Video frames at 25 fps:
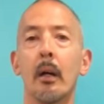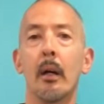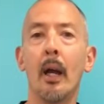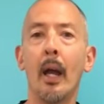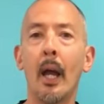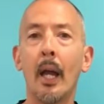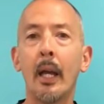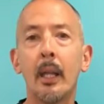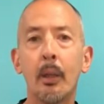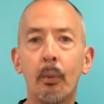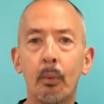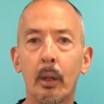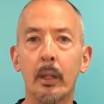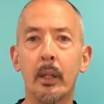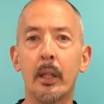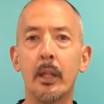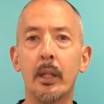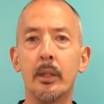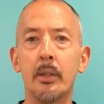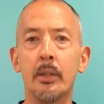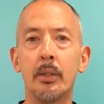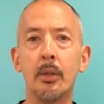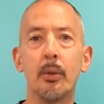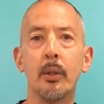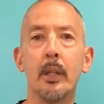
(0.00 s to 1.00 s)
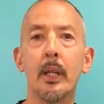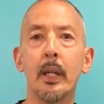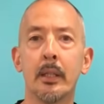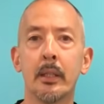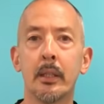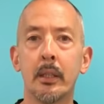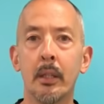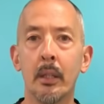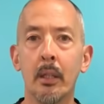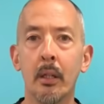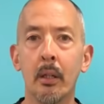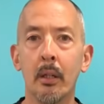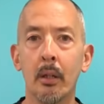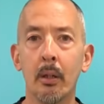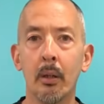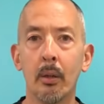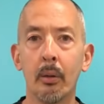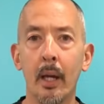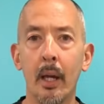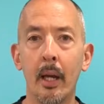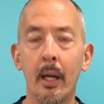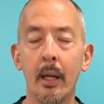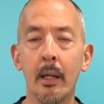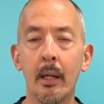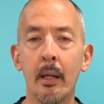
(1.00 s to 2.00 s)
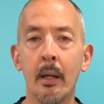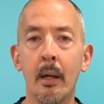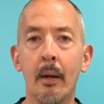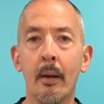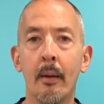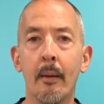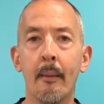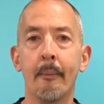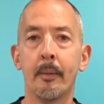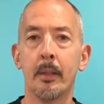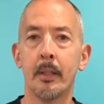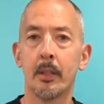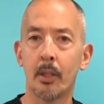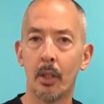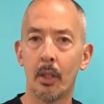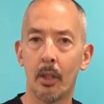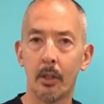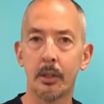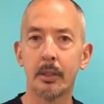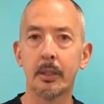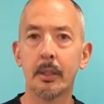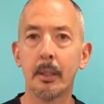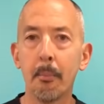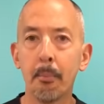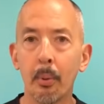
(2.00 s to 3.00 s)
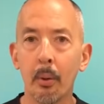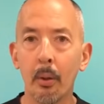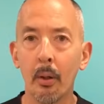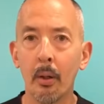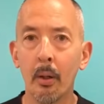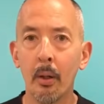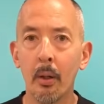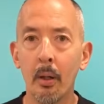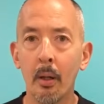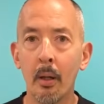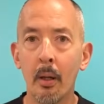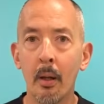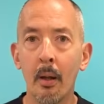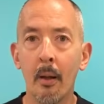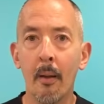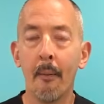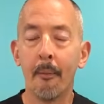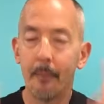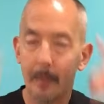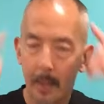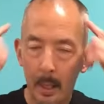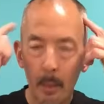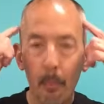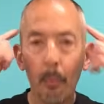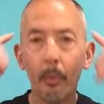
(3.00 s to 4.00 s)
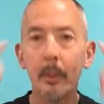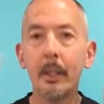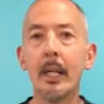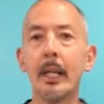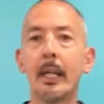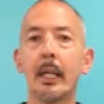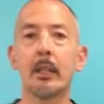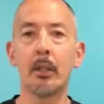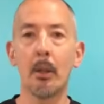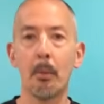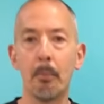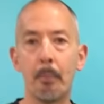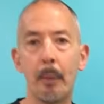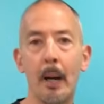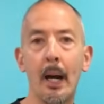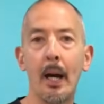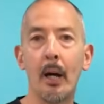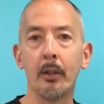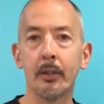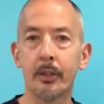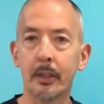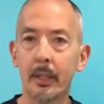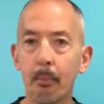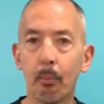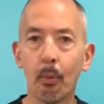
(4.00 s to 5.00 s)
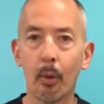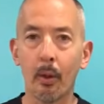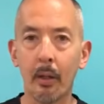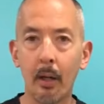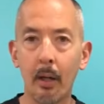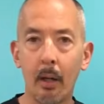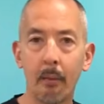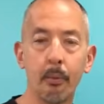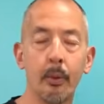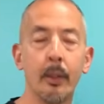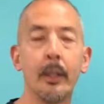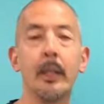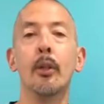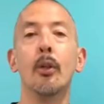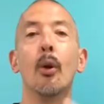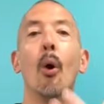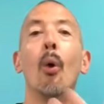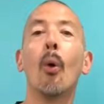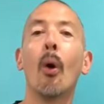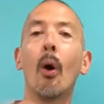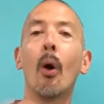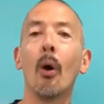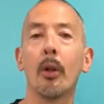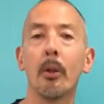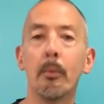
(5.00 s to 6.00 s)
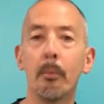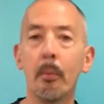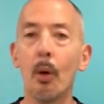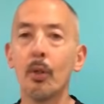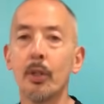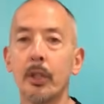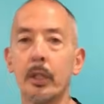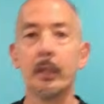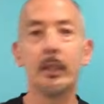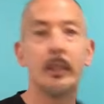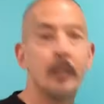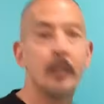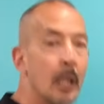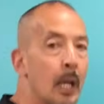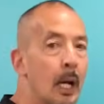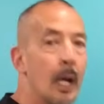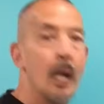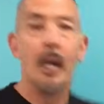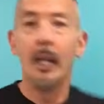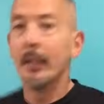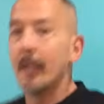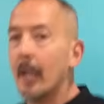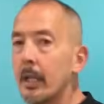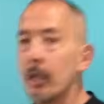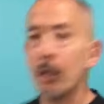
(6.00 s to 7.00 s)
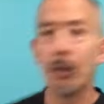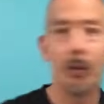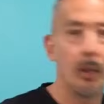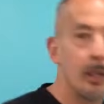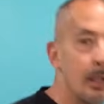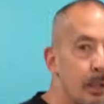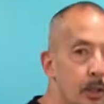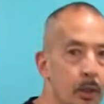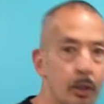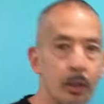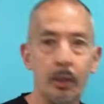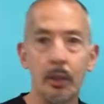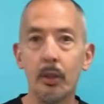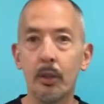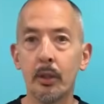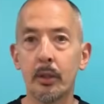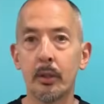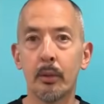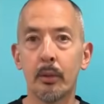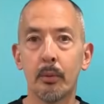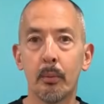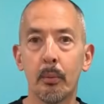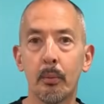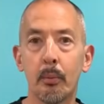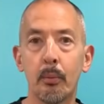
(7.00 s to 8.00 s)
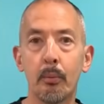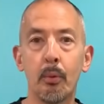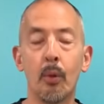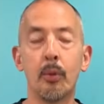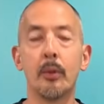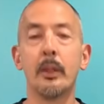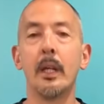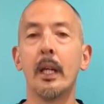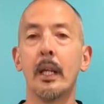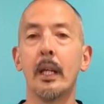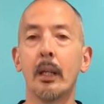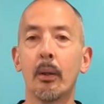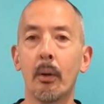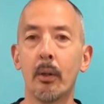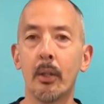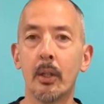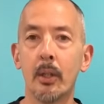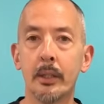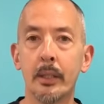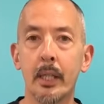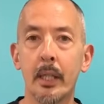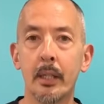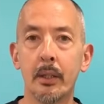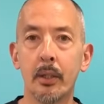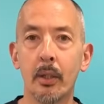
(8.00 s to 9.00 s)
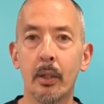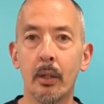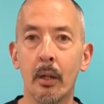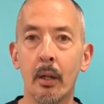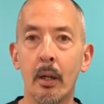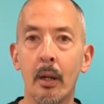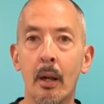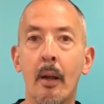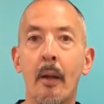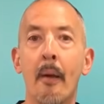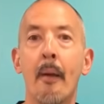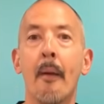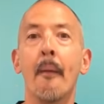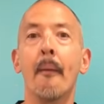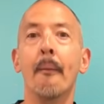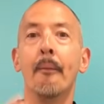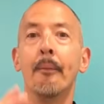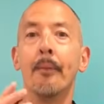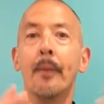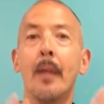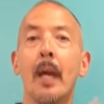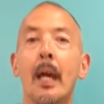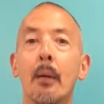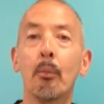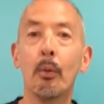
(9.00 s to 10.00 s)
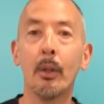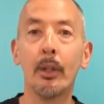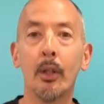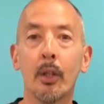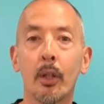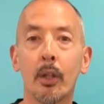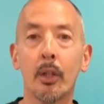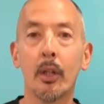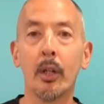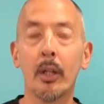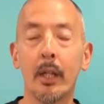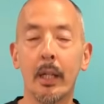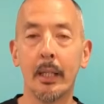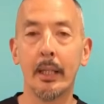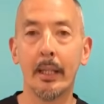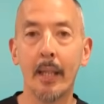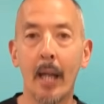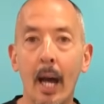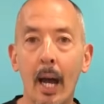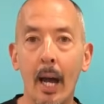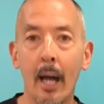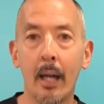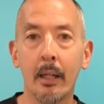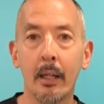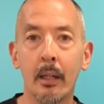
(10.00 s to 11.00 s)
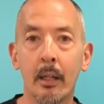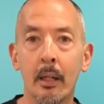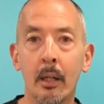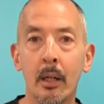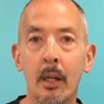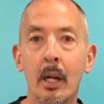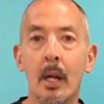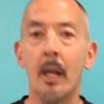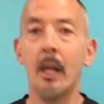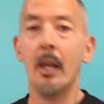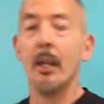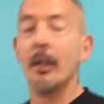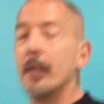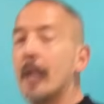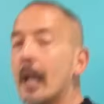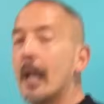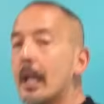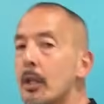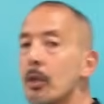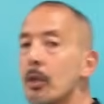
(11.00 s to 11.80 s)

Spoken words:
anyone can do this, okay? Start simple. Then when they get their balance, get more comfortable, know all the motions, then you introduce rotating around your center. Then when they're good at that, then